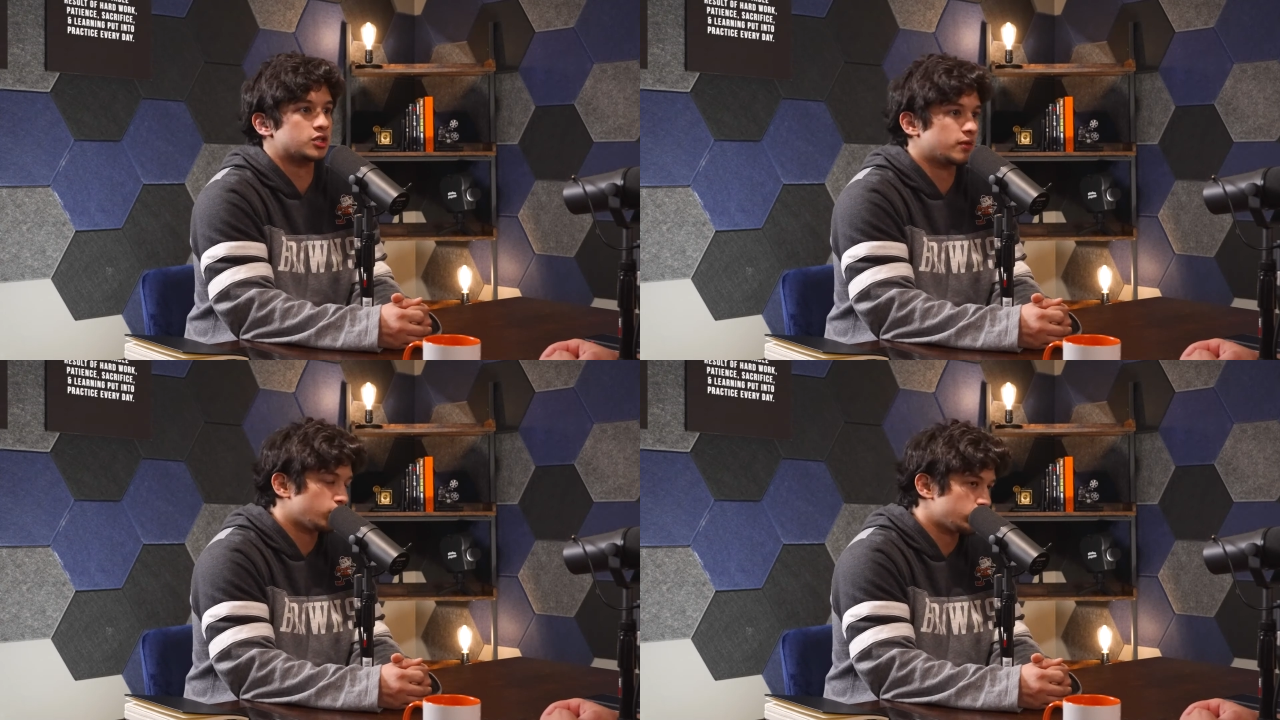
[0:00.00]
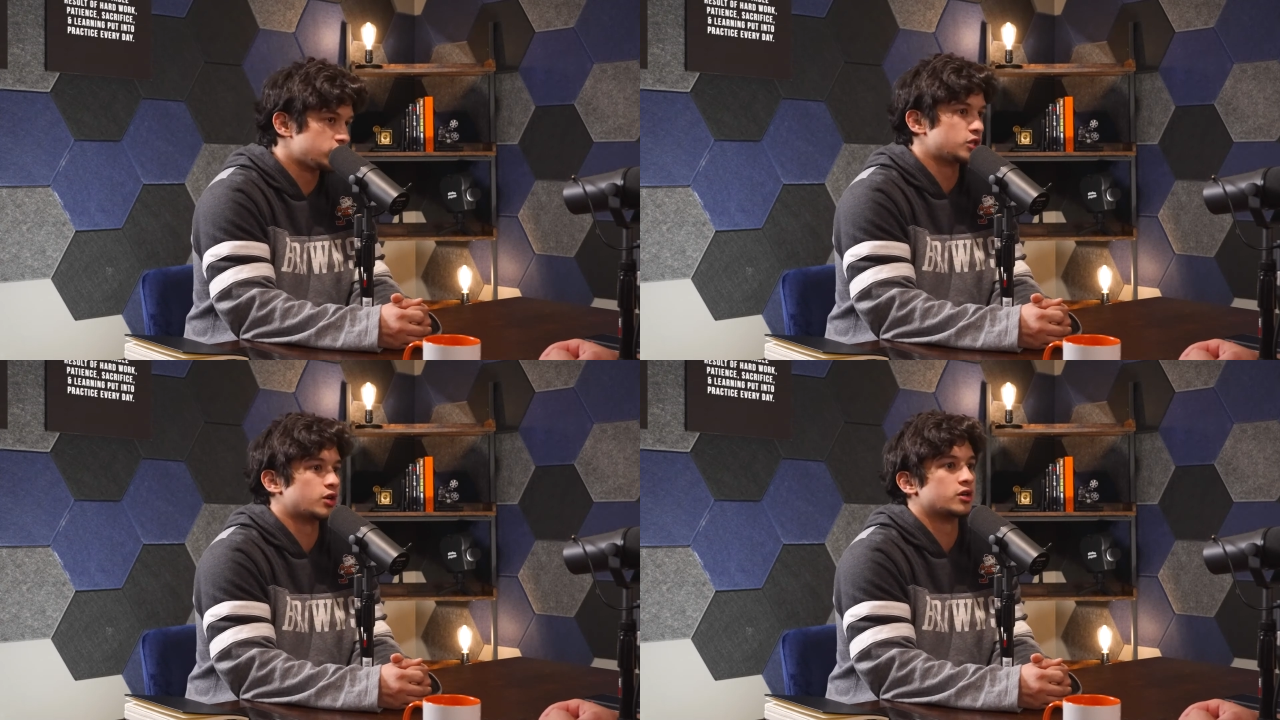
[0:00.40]

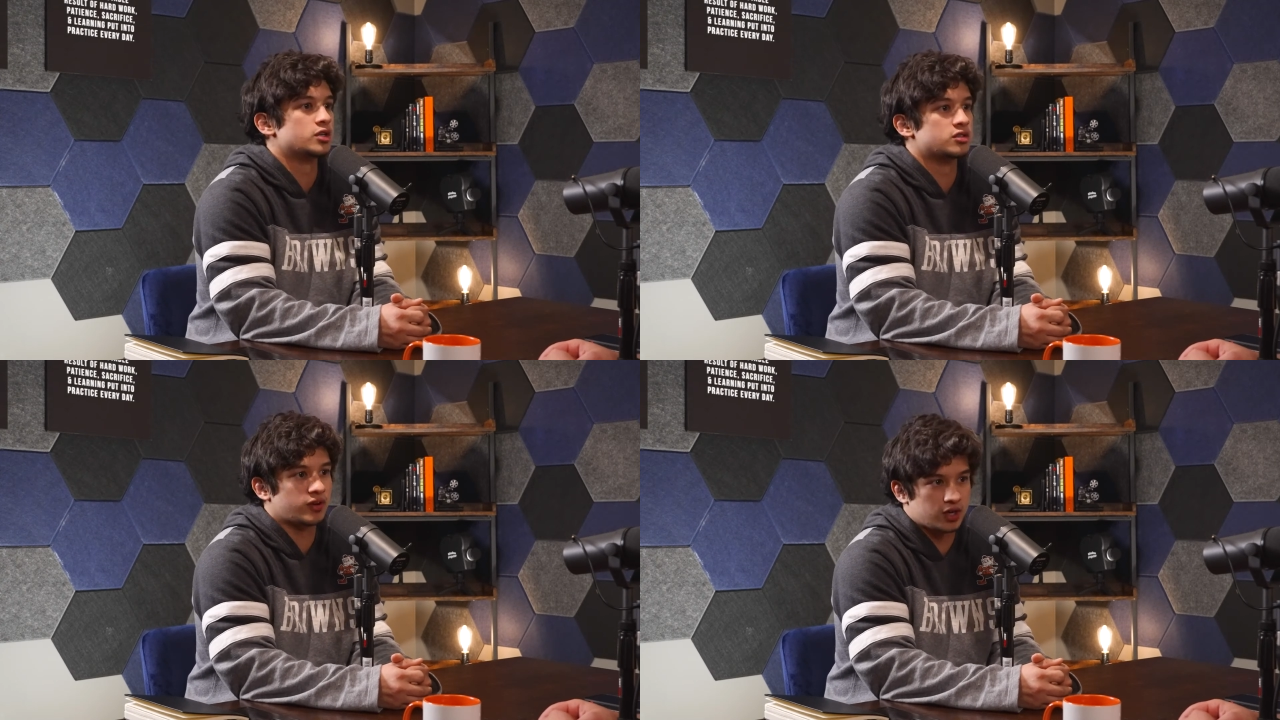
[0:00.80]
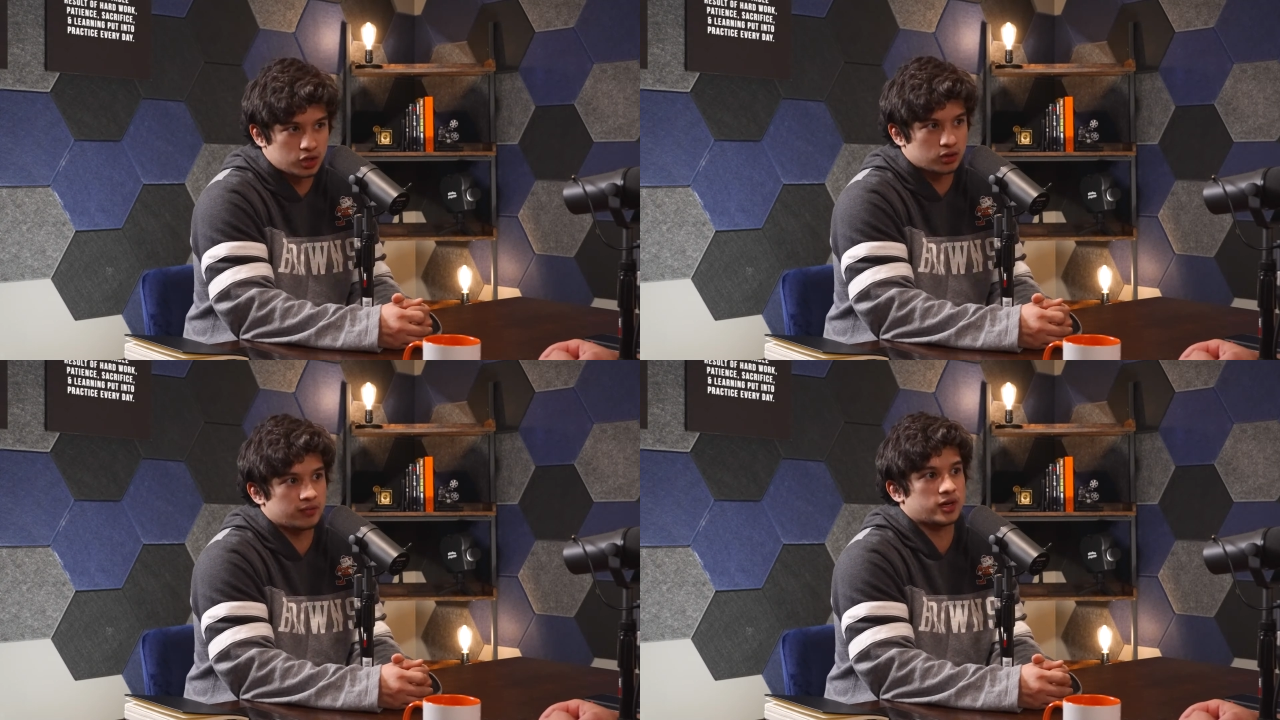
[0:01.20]
divorce attorneys,
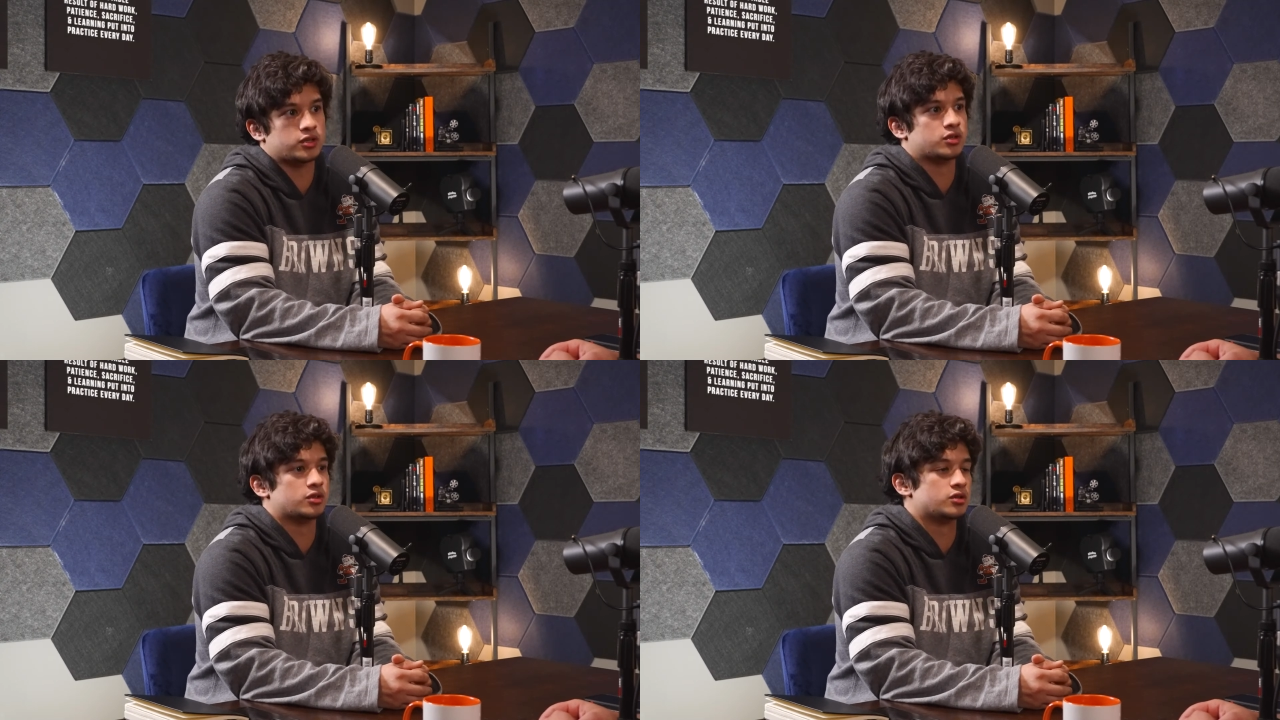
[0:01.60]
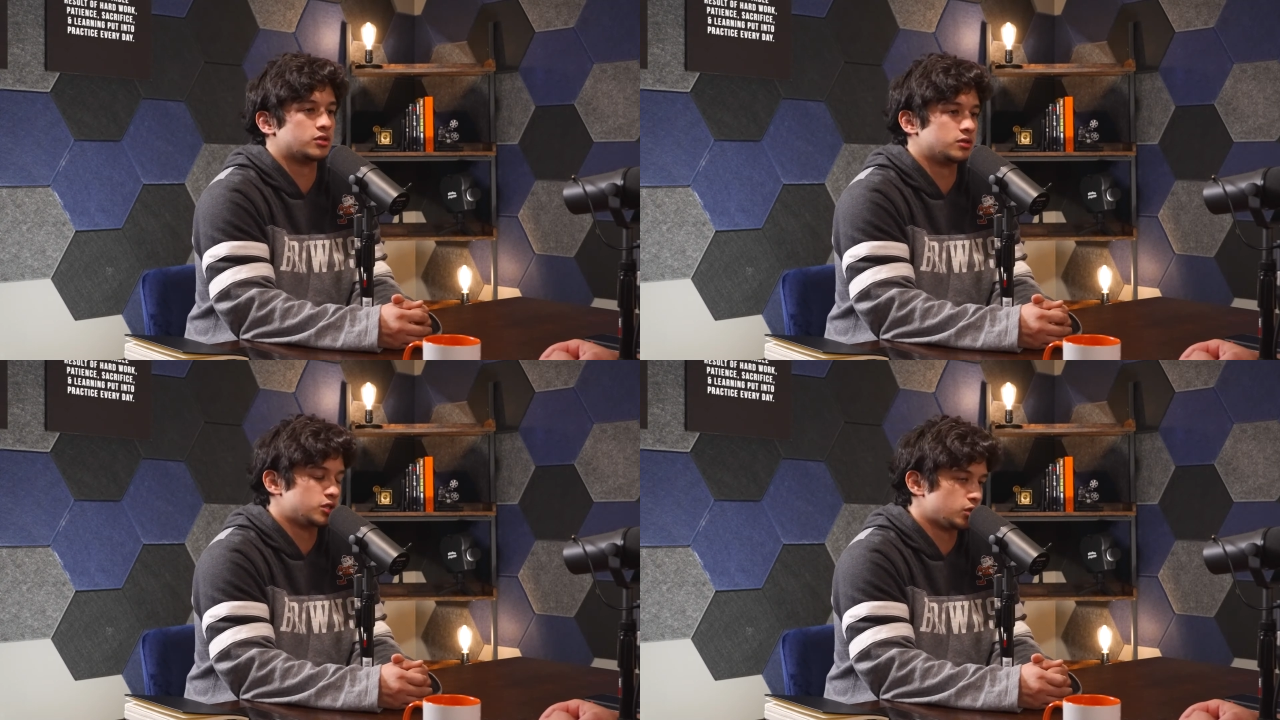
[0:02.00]
financial
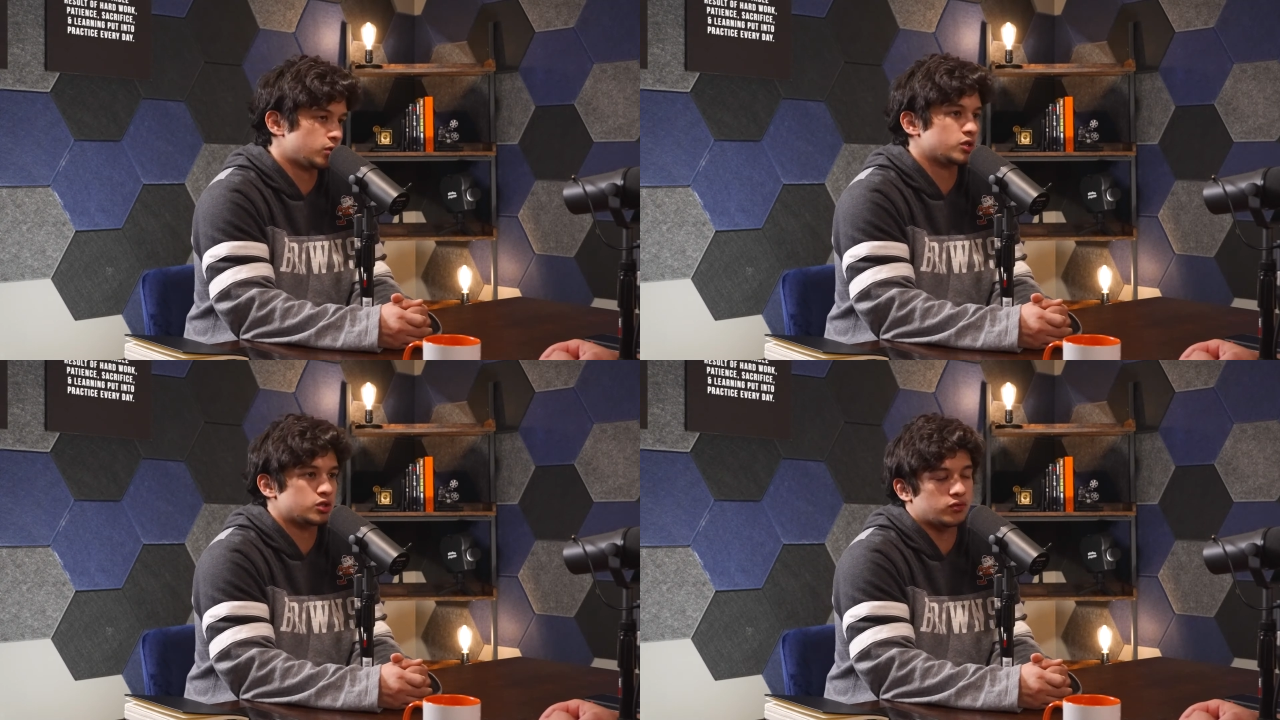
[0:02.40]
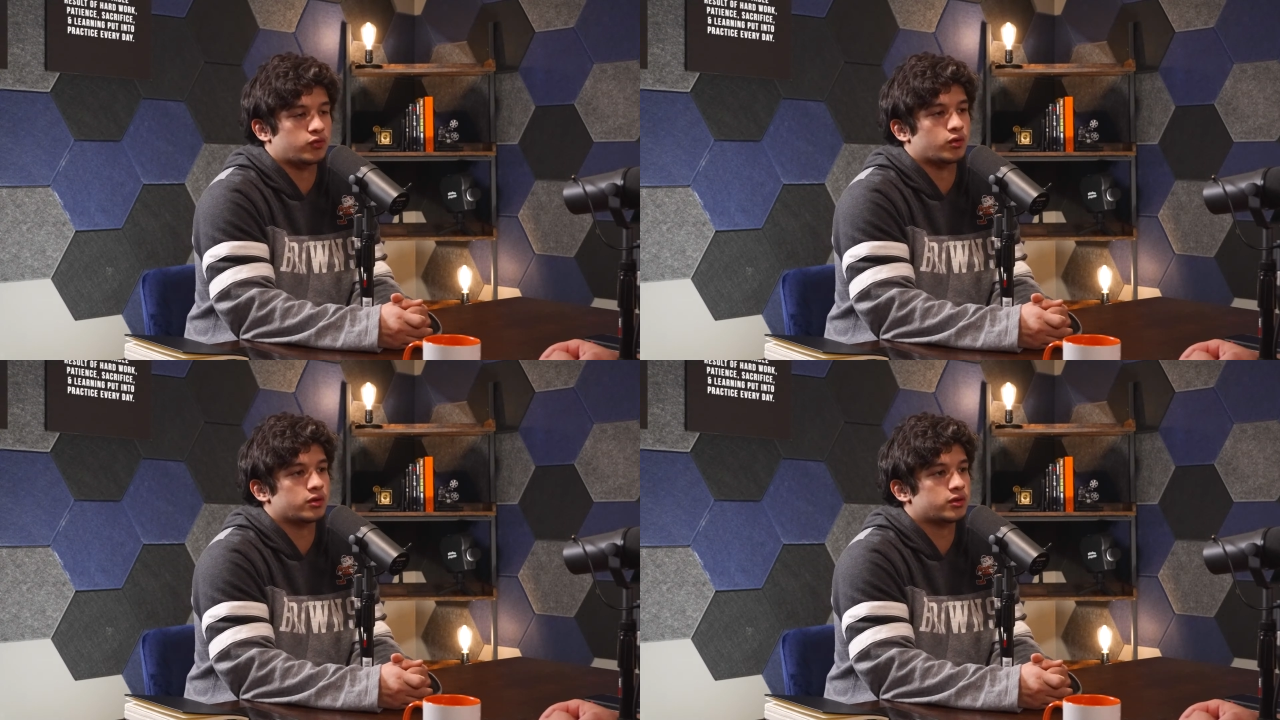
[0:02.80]
advisors, so on and so
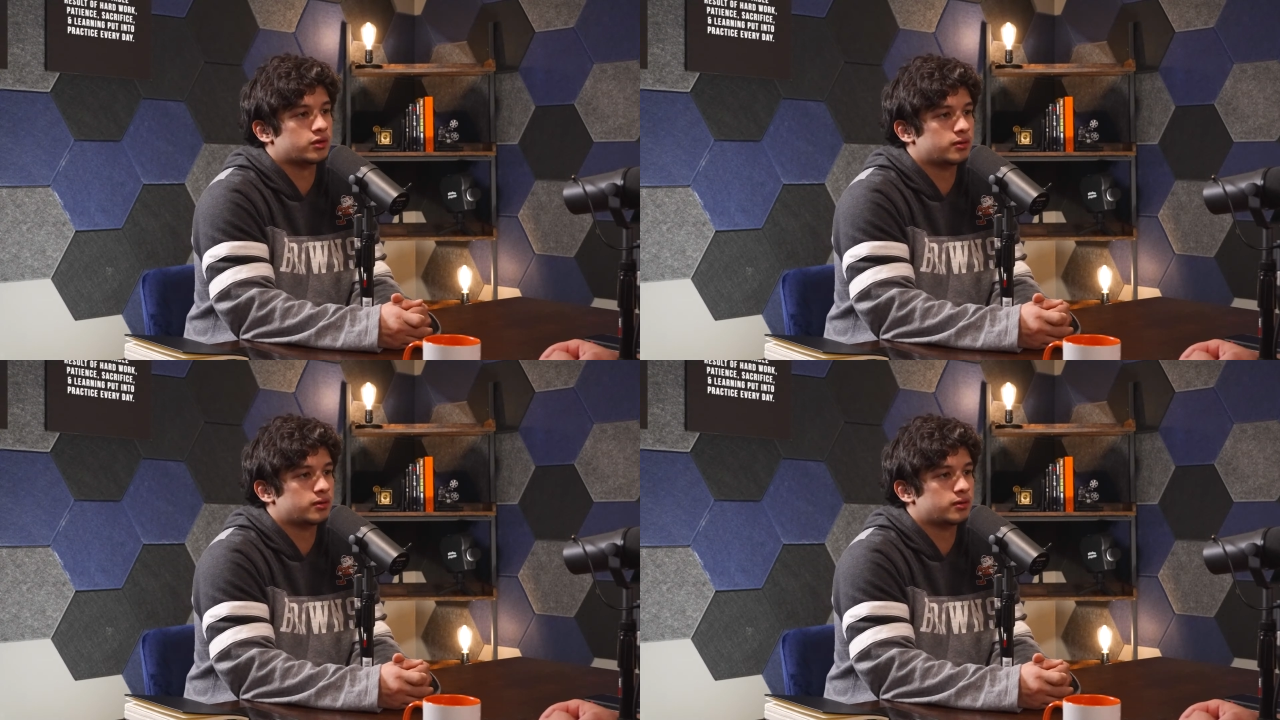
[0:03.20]
forth.